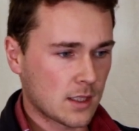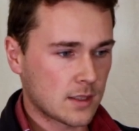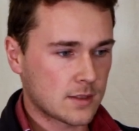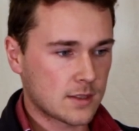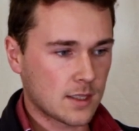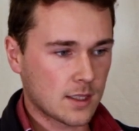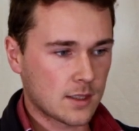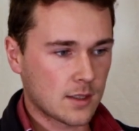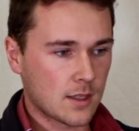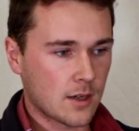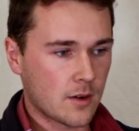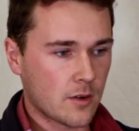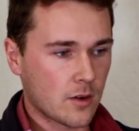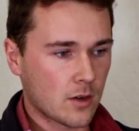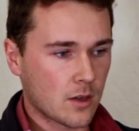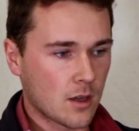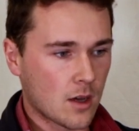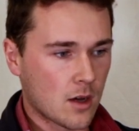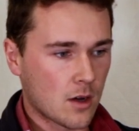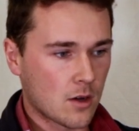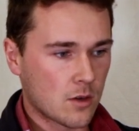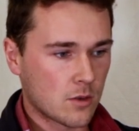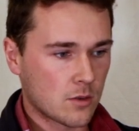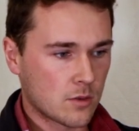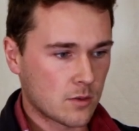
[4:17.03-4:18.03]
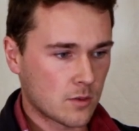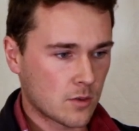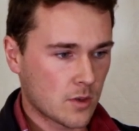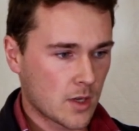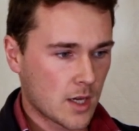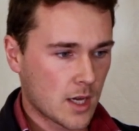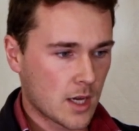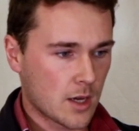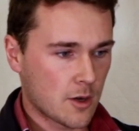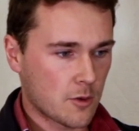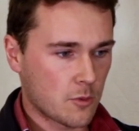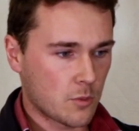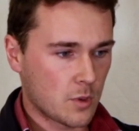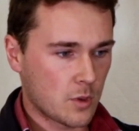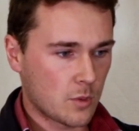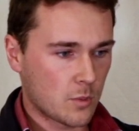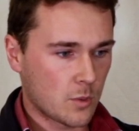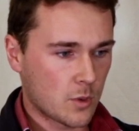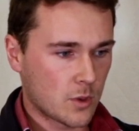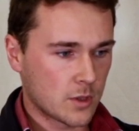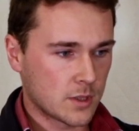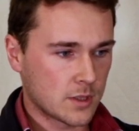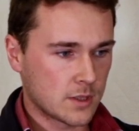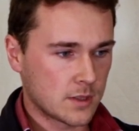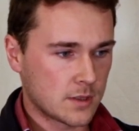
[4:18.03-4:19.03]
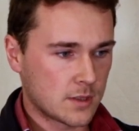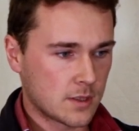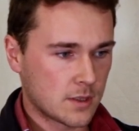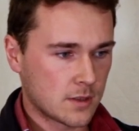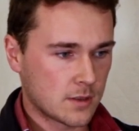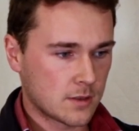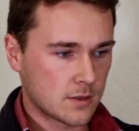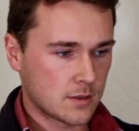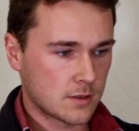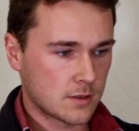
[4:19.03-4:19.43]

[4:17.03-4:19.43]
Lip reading: Secondary goal, we wanted